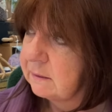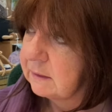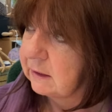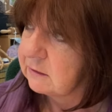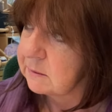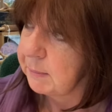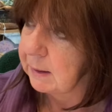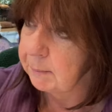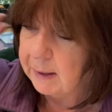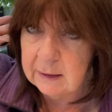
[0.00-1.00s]
There is a
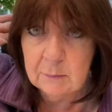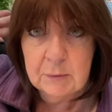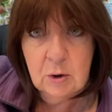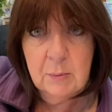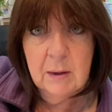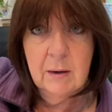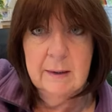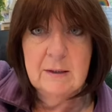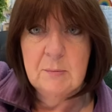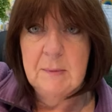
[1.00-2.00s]
big band of blue
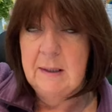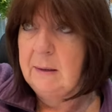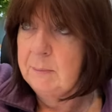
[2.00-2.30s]
behind me,